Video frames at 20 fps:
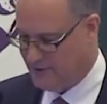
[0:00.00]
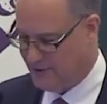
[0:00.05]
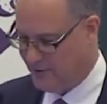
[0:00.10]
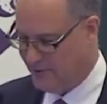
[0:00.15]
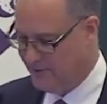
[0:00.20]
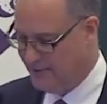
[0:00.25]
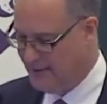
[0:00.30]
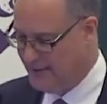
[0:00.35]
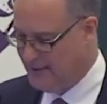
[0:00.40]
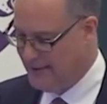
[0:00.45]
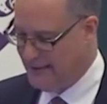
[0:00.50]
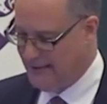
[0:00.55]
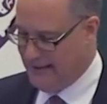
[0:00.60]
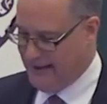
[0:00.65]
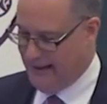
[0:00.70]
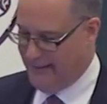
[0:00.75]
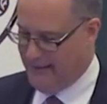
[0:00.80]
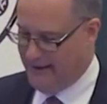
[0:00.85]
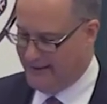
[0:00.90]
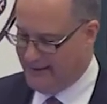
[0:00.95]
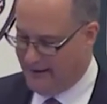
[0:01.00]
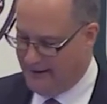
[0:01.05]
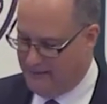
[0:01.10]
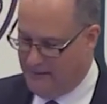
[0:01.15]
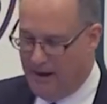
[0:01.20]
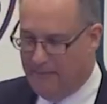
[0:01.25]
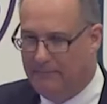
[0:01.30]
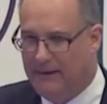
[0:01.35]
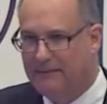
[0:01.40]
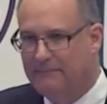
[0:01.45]
do. And then a,
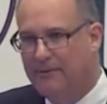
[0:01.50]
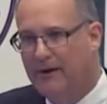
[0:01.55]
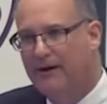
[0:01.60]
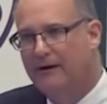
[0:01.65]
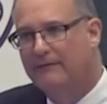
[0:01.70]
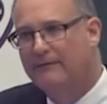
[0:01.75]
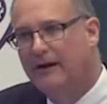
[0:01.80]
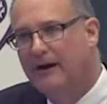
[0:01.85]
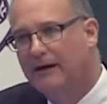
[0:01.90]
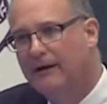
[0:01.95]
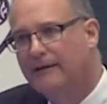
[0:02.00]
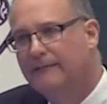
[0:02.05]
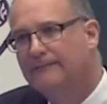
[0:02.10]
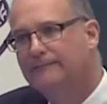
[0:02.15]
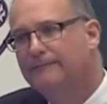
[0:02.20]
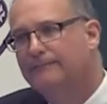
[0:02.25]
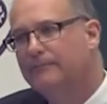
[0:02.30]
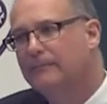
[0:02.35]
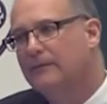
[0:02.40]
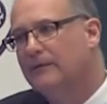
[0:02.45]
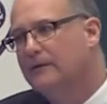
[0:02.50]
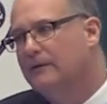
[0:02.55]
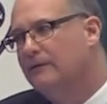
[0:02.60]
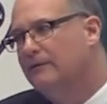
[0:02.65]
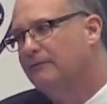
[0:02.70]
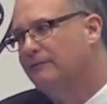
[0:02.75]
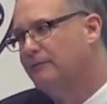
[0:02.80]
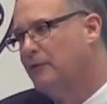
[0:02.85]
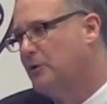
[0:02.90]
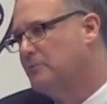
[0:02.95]
a big part of our
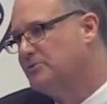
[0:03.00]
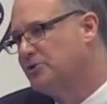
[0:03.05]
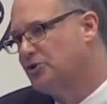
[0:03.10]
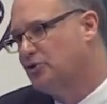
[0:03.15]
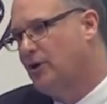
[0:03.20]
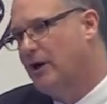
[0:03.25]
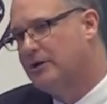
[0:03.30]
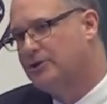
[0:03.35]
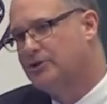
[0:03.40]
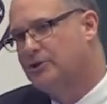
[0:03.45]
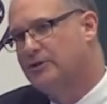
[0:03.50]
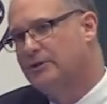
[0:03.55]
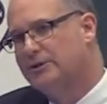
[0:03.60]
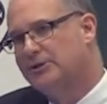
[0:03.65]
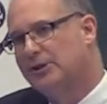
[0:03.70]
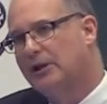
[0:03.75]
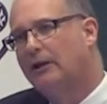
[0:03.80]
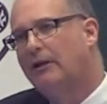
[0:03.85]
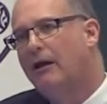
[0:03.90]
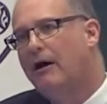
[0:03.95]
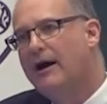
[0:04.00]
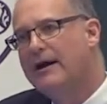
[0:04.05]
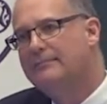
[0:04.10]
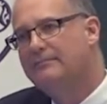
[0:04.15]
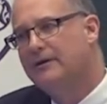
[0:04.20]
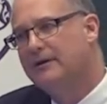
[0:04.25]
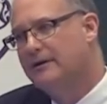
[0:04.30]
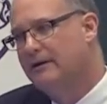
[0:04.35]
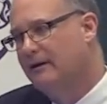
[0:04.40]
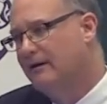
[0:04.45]
firm structure is
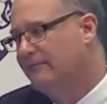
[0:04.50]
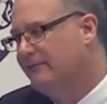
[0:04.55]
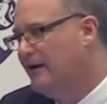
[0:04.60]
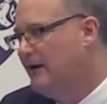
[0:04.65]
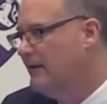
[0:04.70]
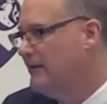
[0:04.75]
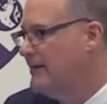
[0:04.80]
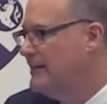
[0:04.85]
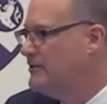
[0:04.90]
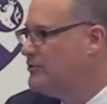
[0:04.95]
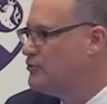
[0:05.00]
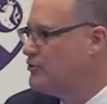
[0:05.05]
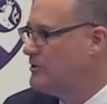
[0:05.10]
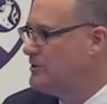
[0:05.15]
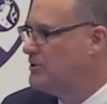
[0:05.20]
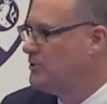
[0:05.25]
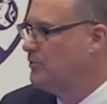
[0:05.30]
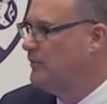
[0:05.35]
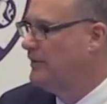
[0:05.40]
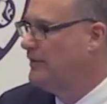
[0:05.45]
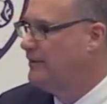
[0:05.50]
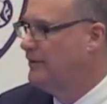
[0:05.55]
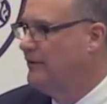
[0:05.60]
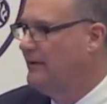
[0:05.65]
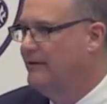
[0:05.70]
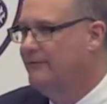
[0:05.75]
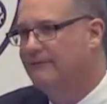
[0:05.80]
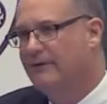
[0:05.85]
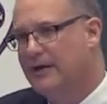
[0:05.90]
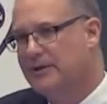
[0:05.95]
alignment of our interests with
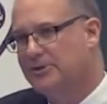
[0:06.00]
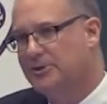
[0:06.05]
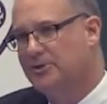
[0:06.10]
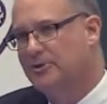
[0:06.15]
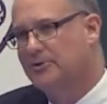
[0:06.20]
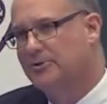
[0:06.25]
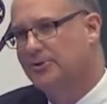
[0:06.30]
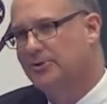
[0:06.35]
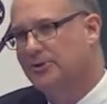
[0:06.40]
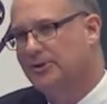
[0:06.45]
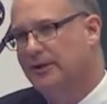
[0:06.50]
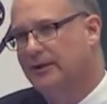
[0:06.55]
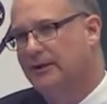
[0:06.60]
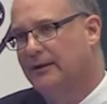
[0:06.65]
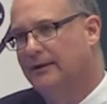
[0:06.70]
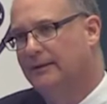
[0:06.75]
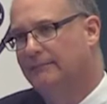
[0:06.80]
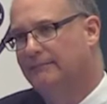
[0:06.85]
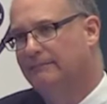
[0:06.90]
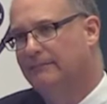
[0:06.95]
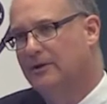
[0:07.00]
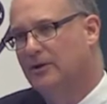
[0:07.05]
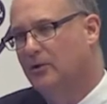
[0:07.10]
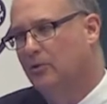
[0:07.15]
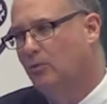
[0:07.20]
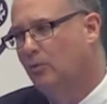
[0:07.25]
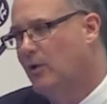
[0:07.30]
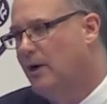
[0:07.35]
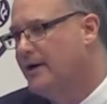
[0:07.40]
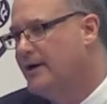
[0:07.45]
our investors. Um, you
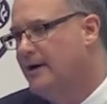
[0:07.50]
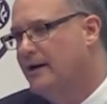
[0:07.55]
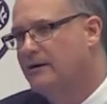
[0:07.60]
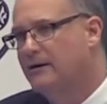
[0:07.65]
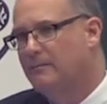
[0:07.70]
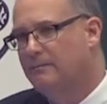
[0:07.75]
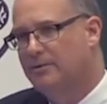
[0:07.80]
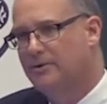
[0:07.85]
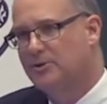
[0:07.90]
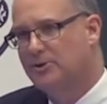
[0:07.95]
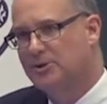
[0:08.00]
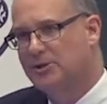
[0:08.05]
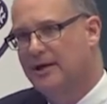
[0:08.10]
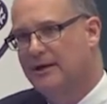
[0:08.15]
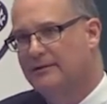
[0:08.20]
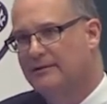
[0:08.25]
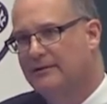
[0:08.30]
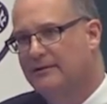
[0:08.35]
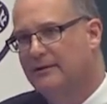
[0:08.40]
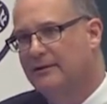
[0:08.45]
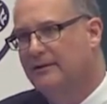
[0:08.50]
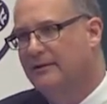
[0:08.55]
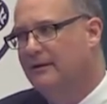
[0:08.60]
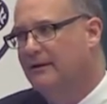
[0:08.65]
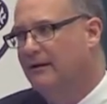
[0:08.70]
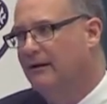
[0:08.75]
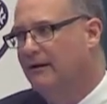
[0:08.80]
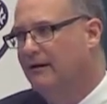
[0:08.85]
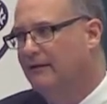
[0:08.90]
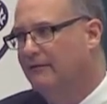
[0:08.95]
know, one hundred percent
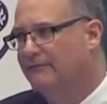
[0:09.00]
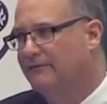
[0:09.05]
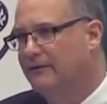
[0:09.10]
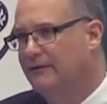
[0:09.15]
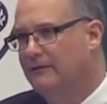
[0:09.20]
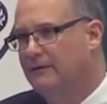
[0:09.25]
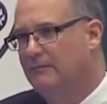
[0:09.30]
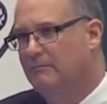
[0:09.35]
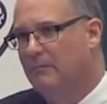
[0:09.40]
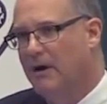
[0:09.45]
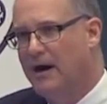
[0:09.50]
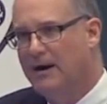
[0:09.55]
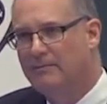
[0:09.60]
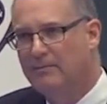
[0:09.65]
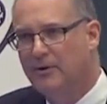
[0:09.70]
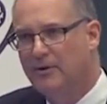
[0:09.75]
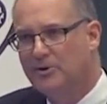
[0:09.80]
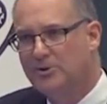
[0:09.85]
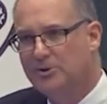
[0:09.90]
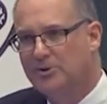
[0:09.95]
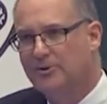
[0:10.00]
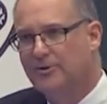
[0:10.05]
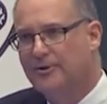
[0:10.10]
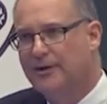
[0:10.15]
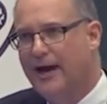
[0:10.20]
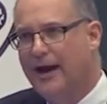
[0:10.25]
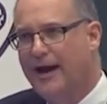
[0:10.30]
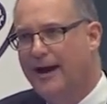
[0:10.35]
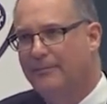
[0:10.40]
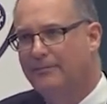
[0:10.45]
of my personal
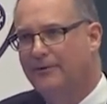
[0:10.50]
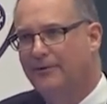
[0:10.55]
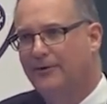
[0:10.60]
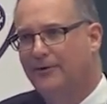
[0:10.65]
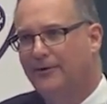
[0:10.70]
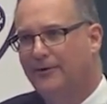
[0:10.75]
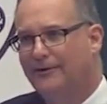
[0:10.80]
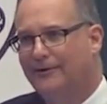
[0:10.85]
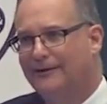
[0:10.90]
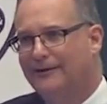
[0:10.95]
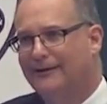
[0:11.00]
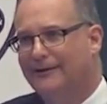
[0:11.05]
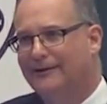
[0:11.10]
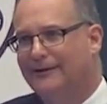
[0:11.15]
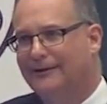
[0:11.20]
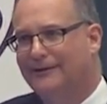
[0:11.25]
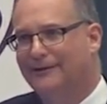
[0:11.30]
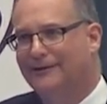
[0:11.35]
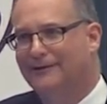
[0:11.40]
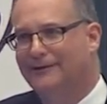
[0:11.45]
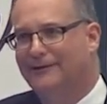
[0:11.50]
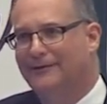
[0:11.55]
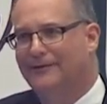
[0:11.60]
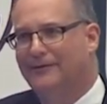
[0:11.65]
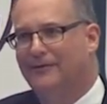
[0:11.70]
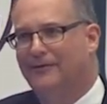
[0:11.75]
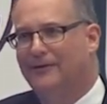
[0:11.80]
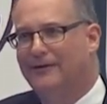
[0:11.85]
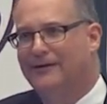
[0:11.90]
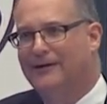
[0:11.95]
capital, uh,
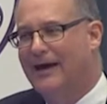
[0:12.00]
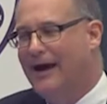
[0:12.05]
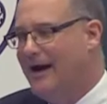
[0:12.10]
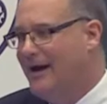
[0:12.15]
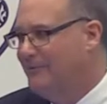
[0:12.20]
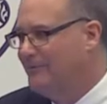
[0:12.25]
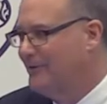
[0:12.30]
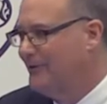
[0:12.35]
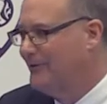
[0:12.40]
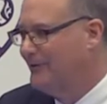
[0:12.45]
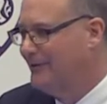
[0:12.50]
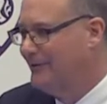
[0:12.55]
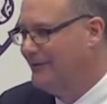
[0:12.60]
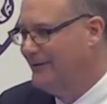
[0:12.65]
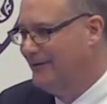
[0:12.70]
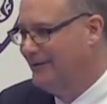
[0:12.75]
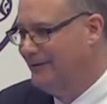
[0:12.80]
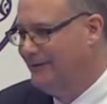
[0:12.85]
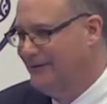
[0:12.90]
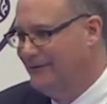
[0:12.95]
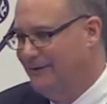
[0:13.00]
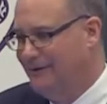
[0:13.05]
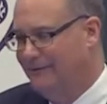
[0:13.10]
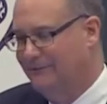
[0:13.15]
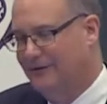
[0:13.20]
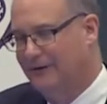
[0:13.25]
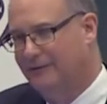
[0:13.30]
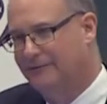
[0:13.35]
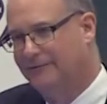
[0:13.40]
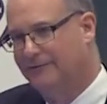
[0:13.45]
the capital uh,
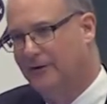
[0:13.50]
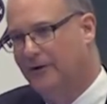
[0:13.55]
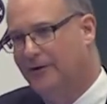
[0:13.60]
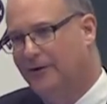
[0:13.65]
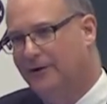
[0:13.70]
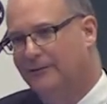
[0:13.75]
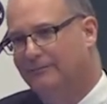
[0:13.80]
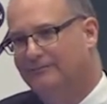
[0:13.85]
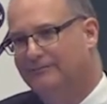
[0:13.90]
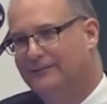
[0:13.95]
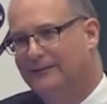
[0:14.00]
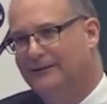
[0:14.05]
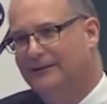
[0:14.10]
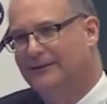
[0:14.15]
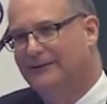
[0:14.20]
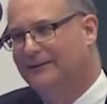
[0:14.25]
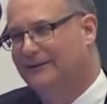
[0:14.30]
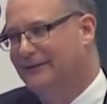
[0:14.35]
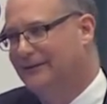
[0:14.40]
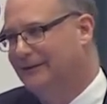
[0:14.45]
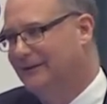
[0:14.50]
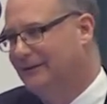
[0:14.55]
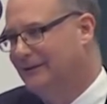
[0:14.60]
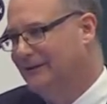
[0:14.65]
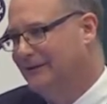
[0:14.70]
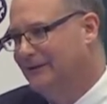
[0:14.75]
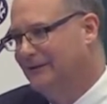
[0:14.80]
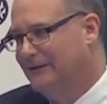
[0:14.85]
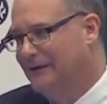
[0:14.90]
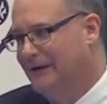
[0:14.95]
of our firm,
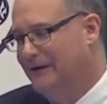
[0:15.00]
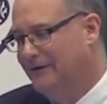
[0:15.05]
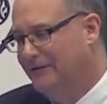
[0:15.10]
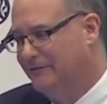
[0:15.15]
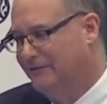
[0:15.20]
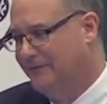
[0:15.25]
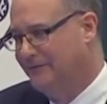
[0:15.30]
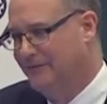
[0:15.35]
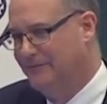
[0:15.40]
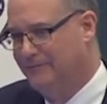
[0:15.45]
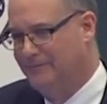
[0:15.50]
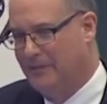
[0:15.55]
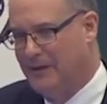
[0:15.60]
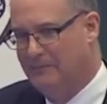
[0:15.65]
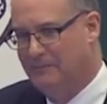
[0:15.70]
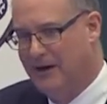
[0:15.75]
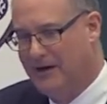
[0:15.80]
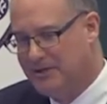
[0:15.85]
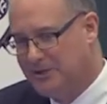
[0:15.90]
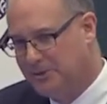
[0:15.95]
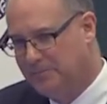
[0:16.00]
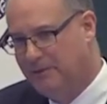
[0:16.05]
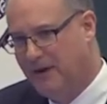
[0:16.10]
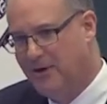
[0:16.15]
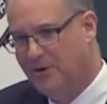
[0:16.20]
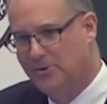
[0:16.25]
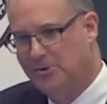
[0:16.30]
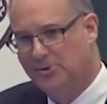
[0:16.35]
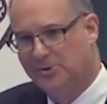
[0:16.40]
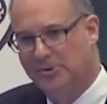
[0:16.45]
uh, of my
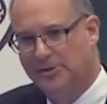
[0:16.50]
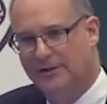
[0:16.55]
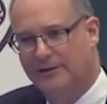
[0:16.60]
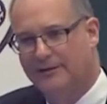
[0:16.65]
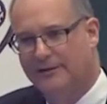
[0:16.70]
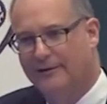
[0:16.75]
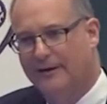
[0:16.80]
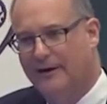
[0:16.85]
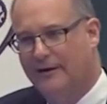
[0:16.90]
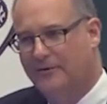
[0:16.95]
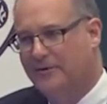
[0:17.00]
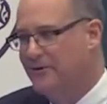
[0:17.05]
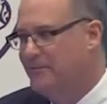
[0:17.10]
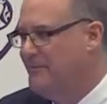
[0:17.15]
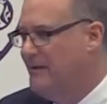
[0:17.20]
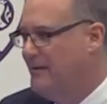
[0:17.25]
spouse and other